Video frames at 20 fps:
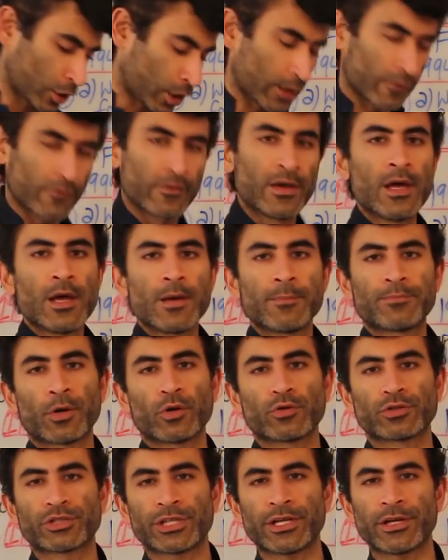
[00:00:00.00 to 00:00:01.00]
a lot of
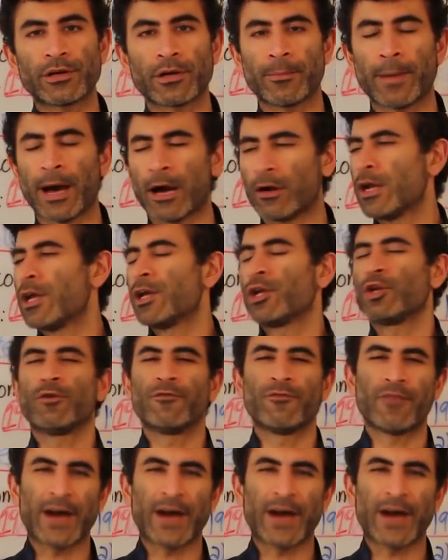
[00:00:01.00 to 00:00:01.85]
posts here about you know,